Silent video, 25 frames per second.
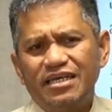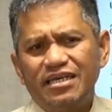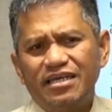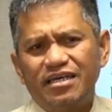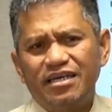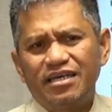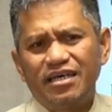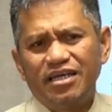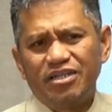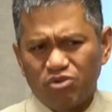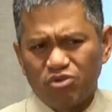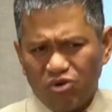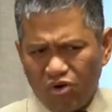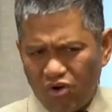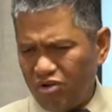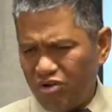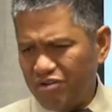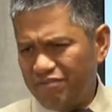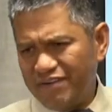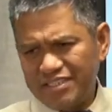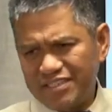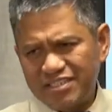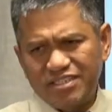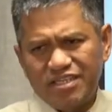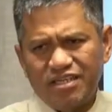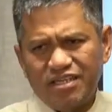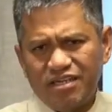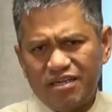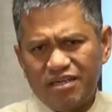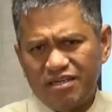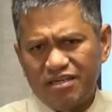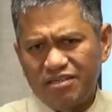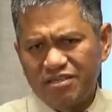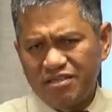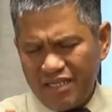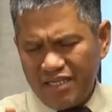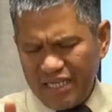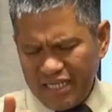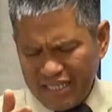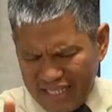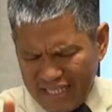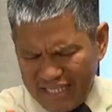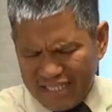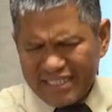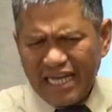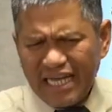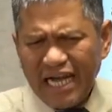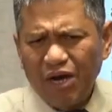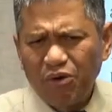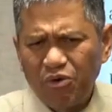and to all of us here, it is
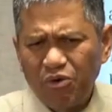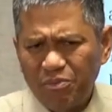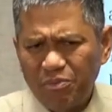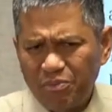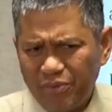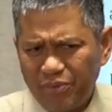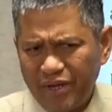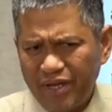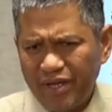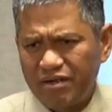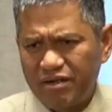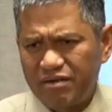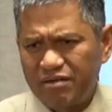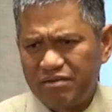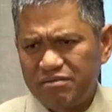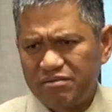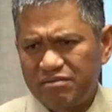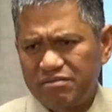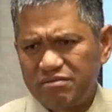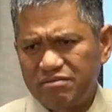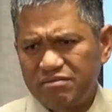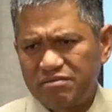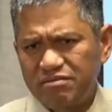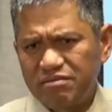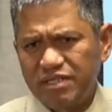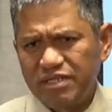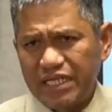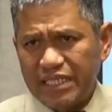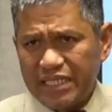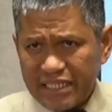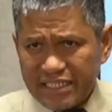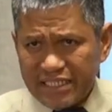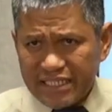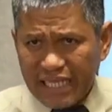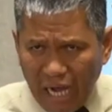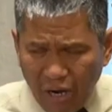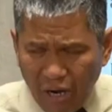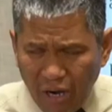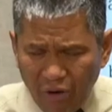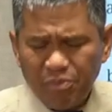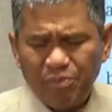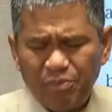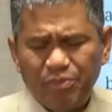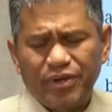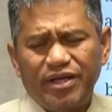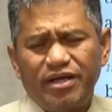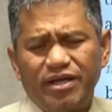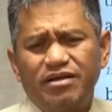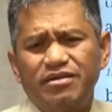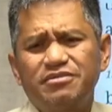our prayer. It is our
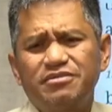prayer